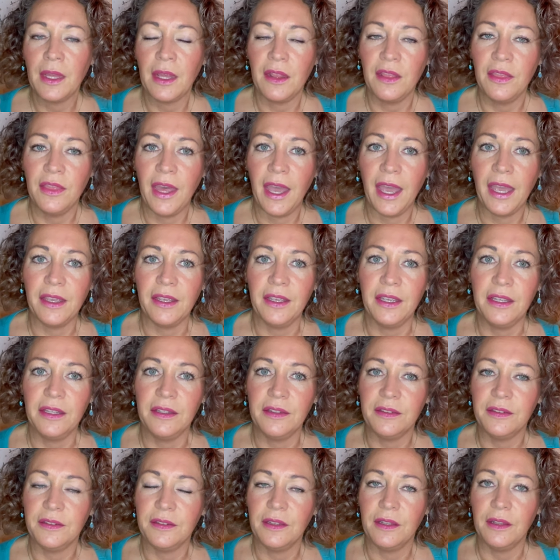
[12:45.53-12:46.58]
that
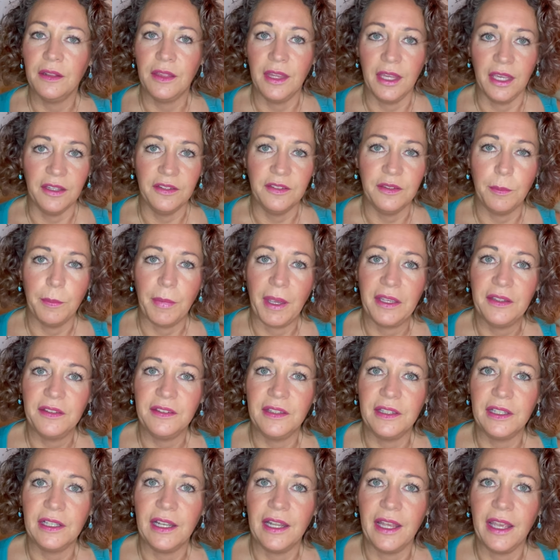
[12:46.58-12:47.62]
is this
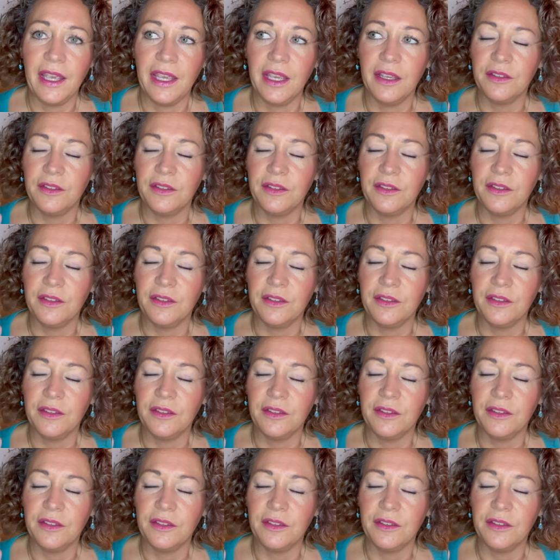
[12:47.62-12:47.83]
basically.